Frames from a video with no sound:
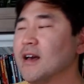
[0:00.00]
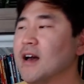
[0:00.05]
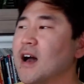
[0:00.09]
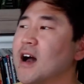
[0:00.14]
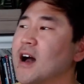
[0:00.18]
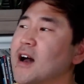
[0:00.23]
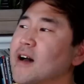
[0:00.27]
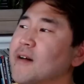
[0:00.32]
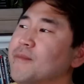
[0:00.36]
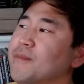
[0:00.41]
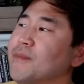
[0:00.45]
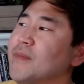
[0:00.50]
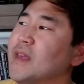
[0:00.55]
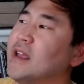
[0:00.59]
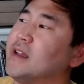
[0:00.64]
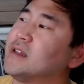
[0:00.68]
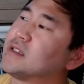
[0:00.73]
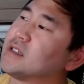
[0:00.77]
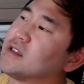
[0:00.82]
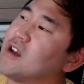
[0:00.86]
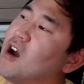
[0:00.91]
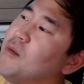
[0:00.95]

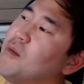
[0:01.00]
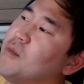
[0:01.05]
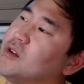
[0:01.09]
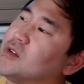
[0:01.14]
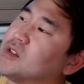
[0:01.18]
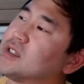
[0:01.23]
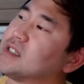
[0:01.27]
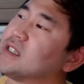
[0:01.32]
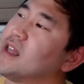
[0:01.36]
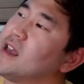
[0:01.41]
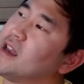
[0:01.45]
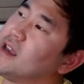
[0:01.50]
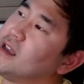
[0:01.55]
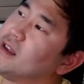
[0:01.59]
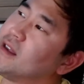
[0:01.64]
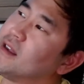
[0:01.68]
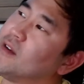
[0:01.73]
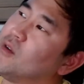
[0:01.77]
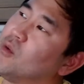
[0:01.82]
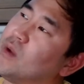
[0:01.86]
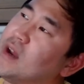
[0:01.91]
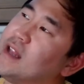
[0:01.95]
It's almost
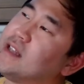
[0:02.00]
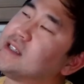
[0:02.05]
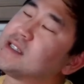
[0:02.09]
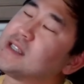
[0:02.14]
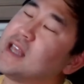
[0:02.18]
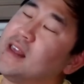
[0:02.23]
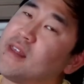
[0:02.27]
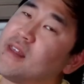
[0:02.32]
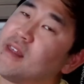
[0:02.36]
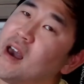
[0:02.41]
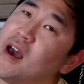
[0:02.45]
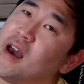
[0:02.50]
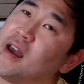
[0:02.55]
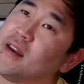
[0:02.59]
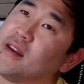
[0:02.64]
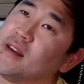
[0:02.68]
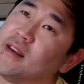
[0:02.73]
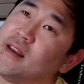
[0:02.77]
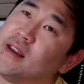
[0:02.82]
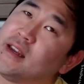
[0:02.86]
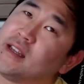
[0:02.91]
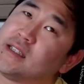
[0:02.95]
like when I say
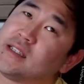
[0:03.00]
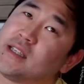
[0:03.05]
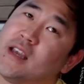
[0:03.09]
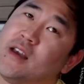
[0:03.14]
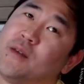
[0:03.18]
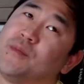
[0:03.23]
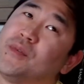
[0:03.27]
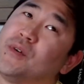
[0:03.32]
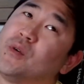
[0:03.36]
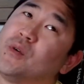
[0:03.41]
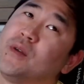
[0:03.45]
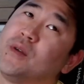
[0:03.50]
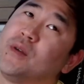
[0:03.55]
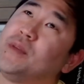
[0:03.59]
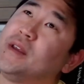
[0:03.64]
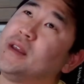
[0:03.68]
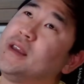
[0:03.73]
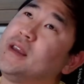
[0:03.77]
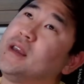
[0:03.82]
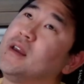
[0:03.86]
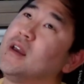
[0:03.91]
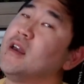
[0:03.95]
that, an example would
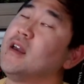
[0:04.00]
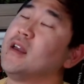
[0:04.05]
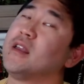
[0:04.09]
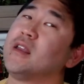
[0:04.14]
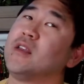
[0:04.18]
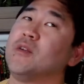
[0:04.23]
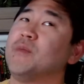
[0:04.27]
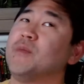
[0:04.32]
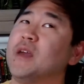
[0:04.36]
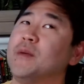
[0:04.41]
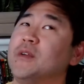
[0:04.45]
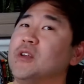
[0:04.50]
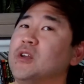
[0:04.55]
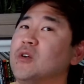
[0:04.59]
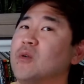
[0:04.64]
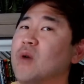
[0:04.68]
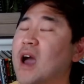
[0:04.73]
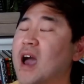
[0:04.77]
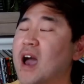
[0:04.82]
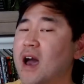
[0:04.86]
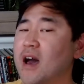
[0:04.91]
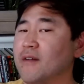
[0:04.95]
be
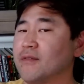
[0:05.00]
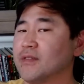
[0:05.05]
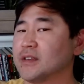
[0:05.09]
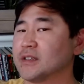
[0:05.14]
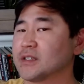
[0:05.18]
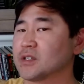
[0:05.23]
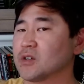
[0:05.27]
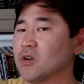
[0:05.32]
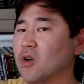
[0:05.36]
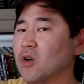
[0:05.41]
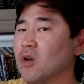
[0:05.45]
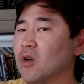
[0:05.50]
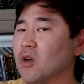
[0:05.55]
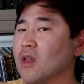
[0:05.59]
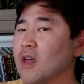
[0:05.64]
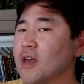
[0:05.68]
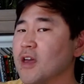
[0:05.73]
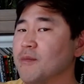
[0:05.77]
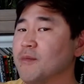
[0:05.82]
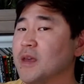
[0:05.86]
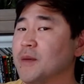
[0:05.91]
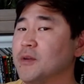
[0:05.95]
you have this goal.
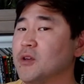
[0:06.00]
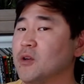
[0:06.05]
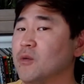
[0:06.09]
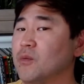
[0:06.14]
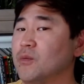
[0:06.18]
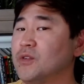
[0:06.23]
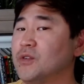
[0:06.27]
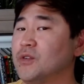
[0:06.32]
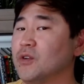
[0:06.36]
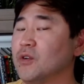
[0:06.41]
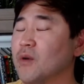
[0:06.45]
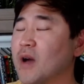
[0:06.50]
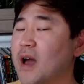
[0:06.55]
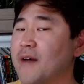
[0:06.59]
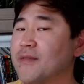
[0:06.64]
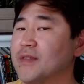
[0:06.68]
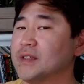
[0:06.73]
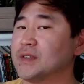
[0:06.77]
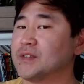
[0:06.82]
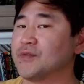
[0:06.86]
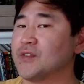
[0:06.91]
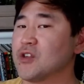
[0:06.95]
Maybe you do
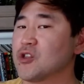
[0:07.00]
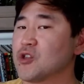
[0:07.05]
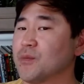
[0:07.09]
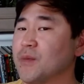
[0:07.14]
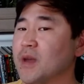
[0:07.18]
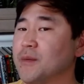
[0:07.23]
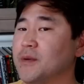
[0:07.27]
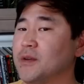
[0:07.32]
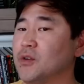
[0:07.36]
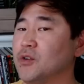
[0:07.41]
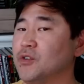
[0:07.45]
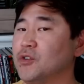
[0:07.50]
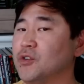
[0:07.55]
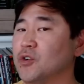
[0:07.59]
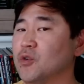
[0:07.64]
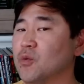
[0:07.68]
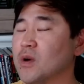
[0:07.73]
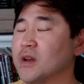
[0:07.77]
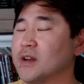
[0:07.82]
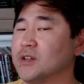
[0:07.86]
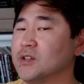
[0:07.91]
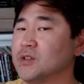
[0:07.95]
have this vision. Maybe you
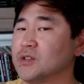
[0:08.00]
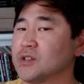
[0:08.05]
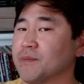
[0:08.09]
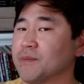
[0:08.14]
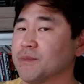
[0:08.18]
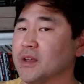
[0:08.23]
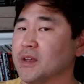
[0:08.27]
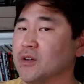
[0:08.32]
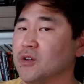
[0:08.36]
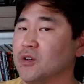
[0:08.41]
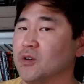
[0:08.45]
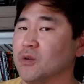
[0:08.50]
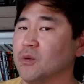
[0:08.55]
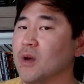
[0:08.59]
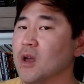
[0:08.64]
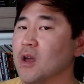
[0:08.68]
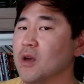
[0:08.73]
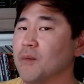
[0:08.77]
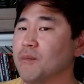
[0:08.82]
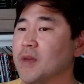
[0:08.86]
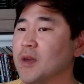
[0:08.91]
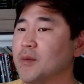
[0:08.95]
do want to do something new.
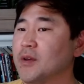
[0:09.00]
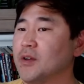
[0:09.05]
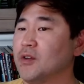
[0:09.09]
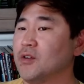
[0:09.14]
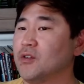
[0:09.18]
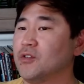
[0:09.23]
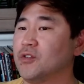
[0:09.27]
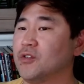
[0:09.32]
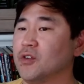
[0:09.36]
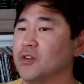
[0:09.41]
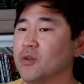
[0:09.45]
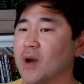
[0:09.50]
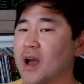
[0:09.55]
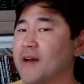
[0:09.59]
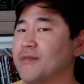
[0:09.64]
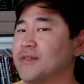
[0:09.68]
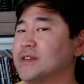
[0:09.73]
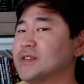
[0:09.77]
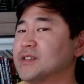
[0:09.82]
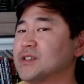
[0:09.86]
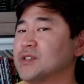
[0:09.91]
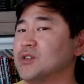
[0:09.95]
Maybe you do
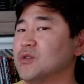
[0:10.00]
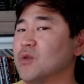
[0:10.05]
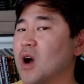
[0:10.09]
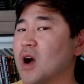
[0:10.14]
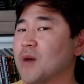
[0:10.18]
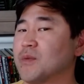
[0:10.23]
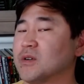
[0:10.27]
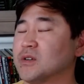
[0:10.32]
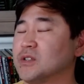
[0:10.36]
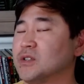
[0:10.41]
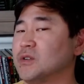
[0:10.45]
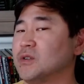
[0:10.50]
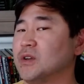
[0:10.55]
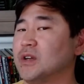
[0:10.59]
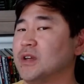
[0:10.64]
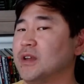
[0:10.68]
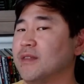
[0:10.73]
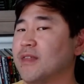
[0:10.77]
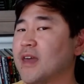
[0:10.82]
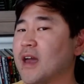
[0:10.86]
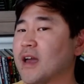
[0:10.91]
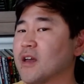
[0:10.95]
have this new
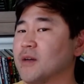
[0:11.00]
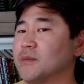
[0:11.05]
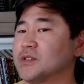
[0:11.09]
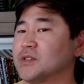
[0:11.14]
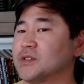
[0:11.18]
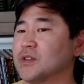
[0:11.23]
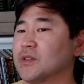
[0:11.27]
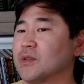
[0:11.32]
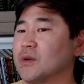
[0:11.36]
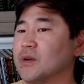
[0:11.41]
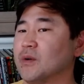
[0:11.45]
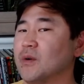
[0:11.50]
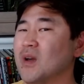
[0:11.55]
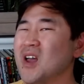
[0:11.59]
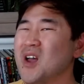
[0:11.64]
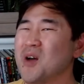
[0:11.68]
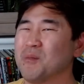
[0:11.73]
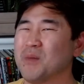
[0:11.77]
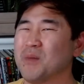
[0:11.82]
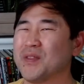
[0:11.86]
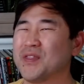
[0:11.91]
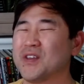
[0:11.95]
opportunity that comes through,
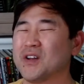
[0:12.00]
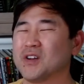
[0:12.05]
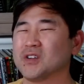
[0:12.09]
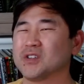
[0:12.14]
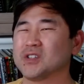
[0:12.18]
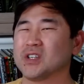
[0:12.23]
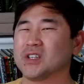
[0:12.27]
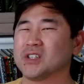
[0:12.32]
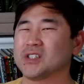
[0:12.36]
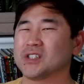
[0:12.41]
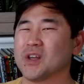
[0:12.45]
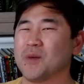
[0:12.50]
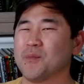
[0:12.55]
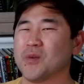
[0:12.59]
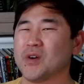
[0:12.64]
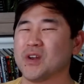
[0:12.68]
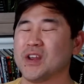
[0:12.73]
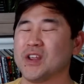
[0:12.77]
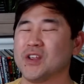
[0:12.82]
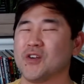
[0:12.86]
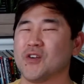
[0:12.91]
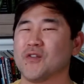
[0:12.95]
but there is just
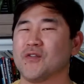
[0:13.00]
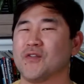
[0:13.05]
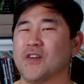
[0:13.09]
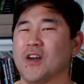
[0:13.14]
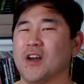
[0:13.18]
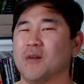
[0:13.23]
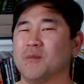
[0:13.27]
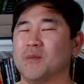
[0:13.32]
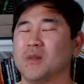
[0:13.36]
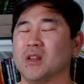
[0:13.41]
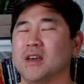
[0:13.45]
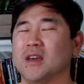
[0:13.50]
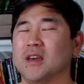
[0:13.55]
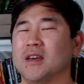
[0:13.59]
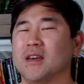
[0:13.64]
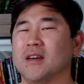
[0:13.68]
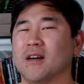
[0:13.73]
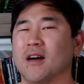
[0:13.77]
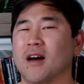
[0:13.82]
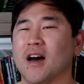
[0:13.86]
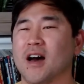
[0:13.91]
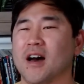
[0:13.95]
someone in your
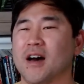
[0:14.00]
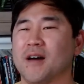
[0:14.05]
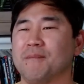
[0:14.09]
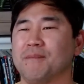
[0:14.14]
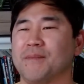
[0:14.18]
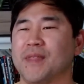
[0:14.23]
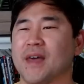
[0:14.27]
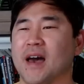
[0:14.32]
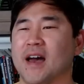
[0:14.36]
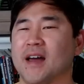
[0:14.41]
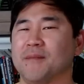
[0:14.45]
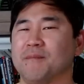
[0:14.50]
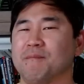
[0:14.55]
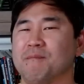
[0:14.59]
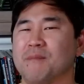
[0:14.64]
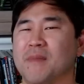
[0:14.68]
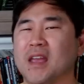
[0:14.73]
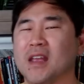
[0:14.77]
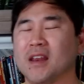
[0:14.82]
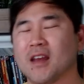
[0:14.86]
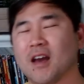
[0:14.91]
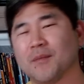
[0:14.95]
family that
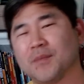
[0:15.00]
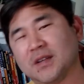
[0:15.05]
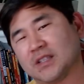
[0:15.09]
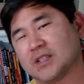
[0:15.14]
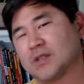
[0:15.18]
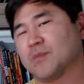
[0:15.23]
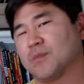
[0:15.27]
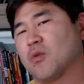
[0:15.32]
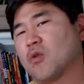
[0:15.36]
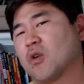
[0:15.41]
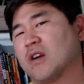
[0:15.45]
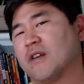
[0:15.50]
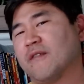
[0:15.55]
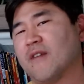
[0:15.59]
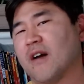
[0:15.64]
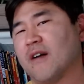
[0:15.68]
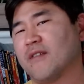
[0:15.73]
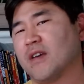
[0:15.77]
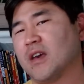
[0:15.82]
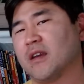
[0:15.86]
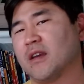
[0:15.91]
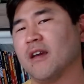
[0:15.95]
may not be supportive
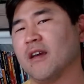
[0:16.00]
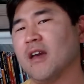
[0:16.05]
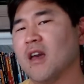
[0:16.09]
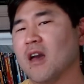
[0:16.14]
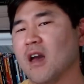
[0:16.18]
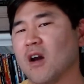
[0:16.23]
of it.